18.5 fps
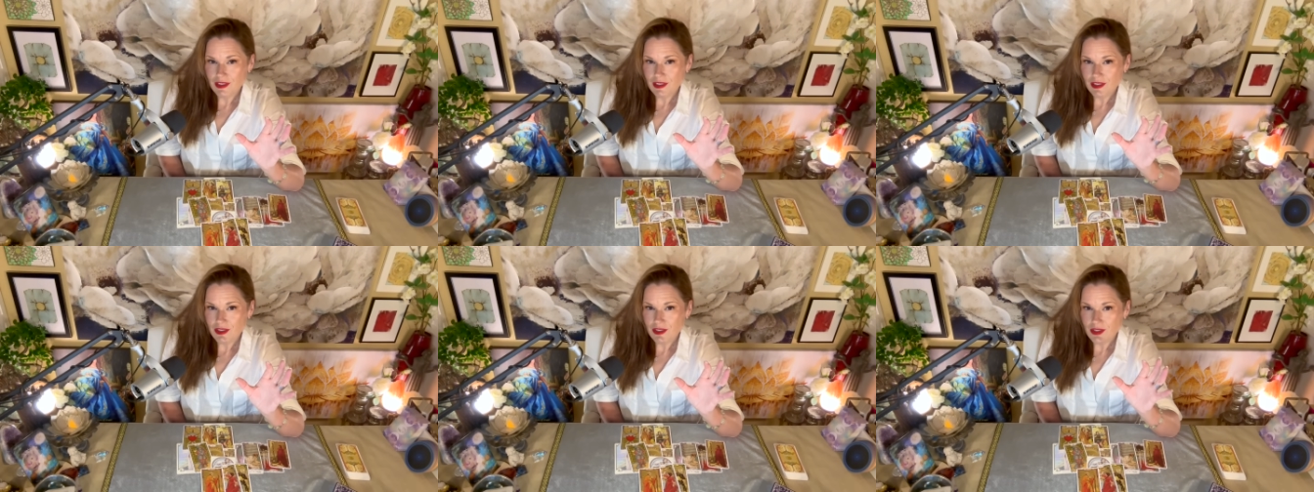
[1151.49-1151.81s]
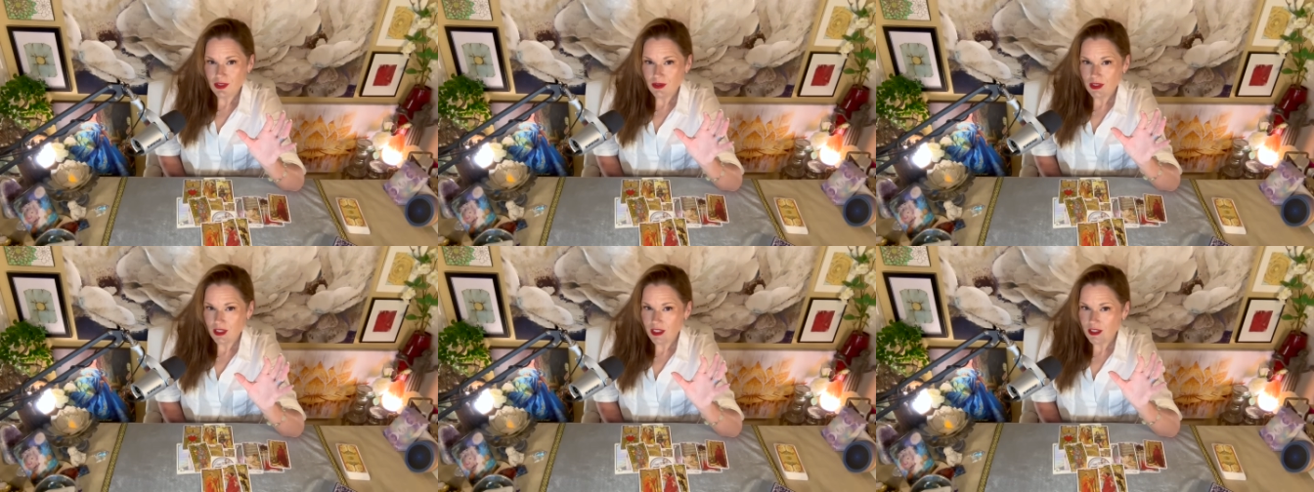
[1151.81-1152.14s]
because
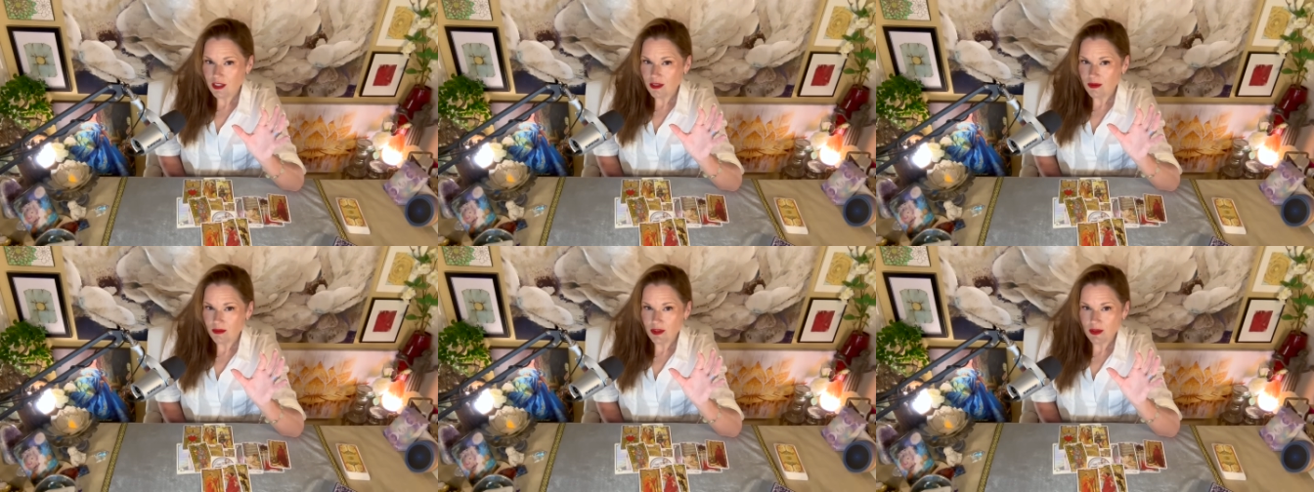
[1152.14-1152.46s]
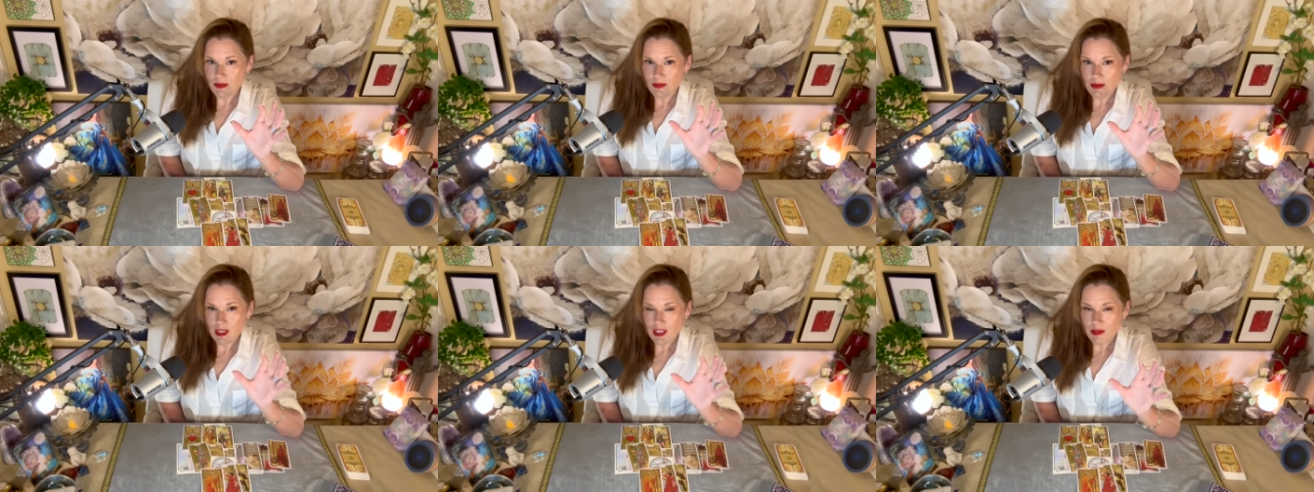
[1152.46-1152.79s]
you take them to
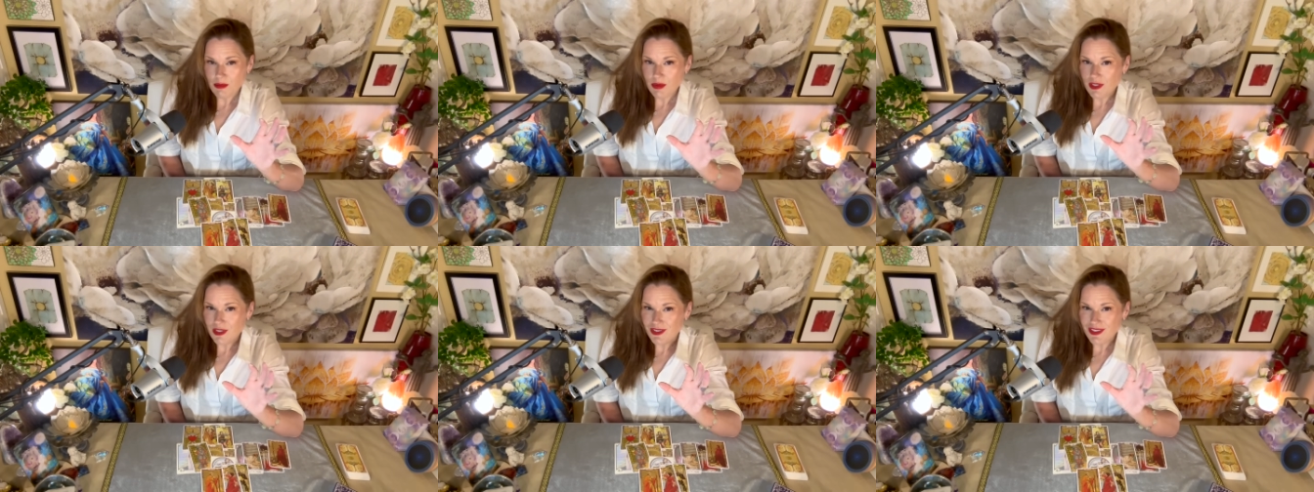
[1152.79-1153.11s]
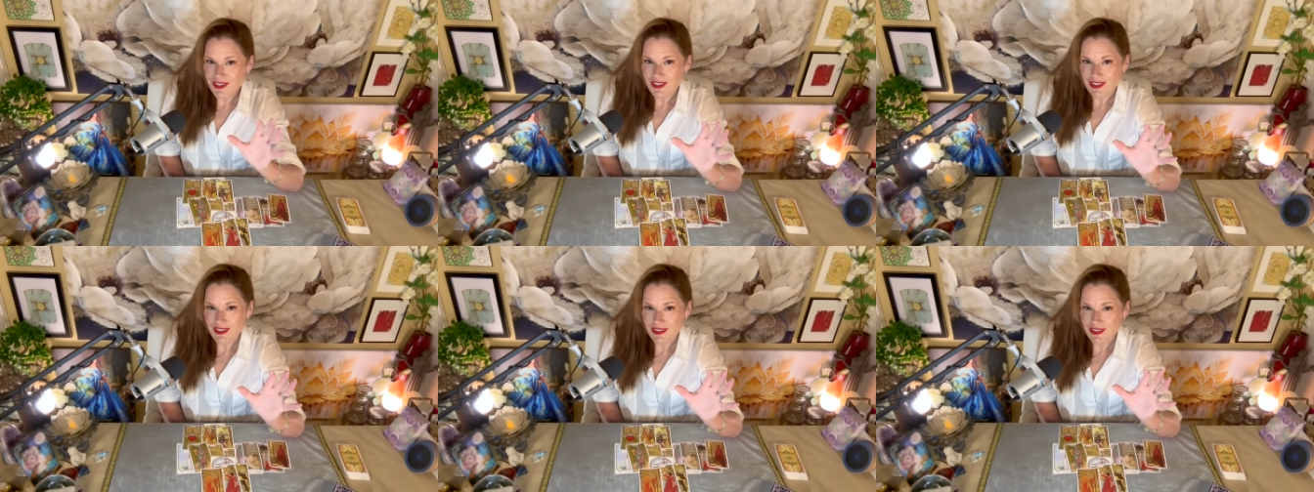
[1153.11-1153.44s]
many
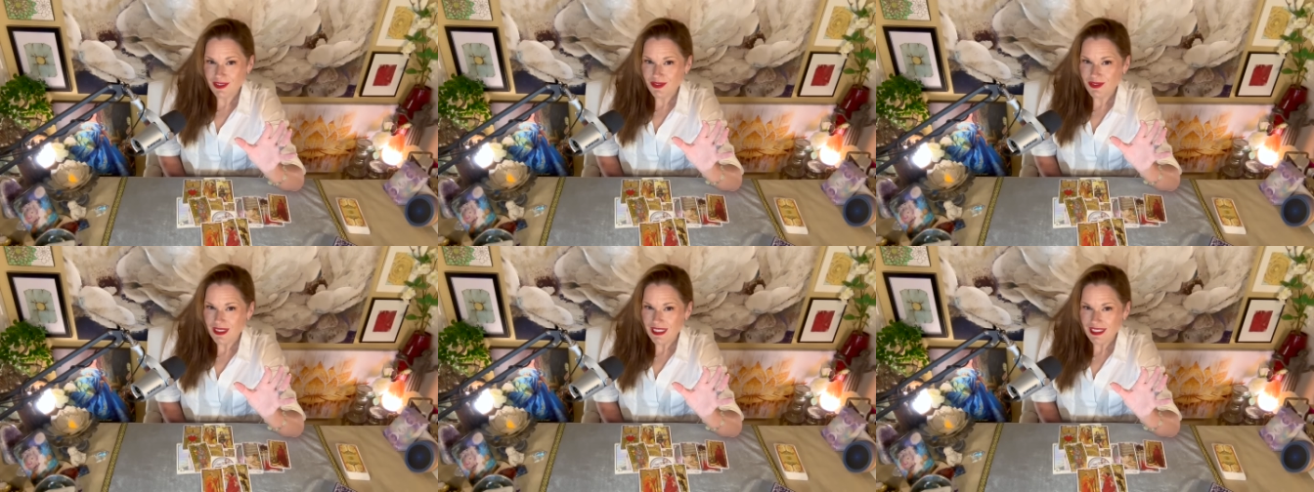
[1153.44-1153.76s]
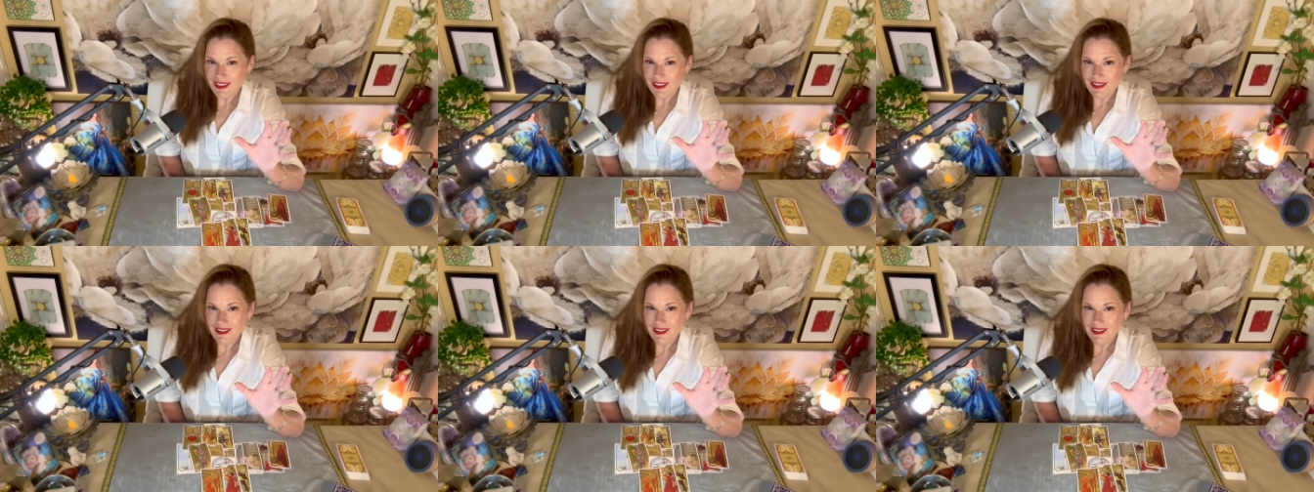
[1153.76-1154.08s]
places in the
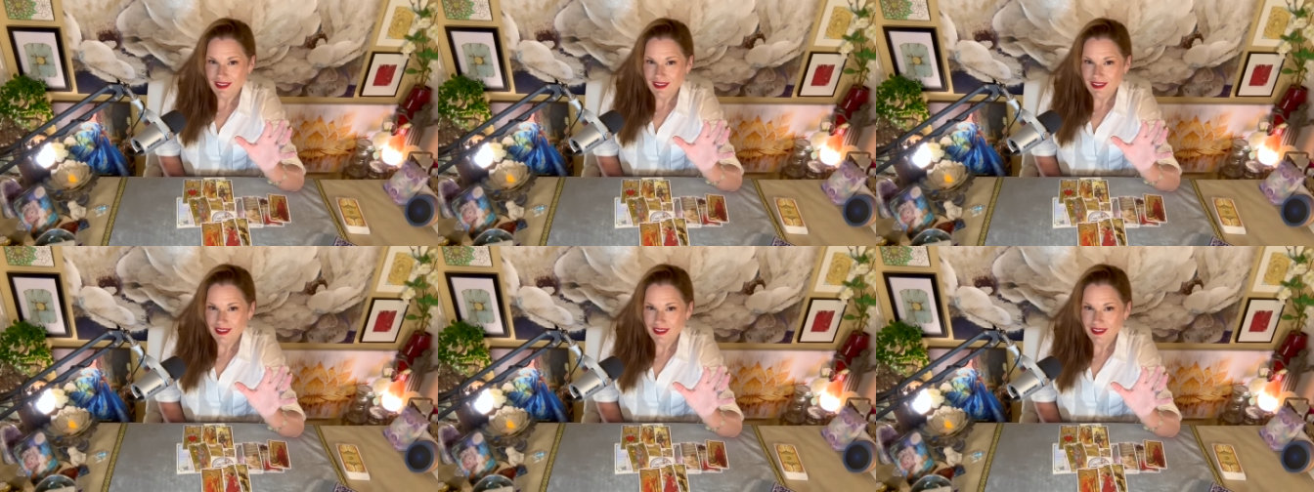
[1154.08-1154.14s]
3D.